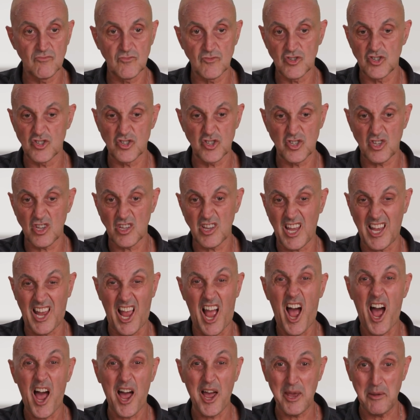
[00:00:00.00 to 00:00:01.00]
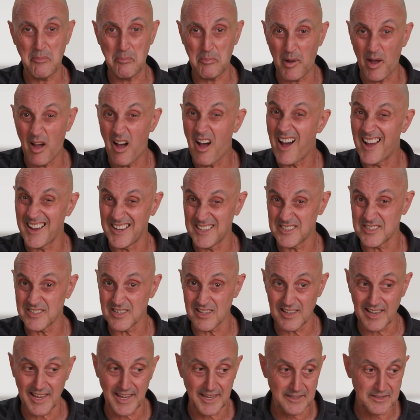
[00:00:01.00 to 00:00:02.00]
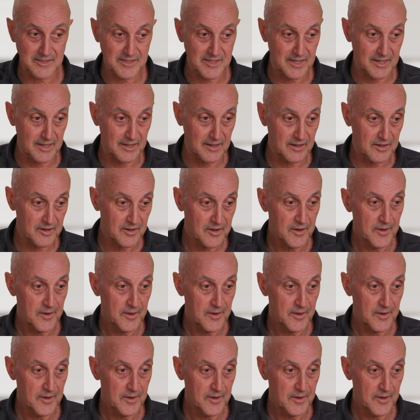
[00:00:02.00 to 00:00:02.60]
just like hyper isolating.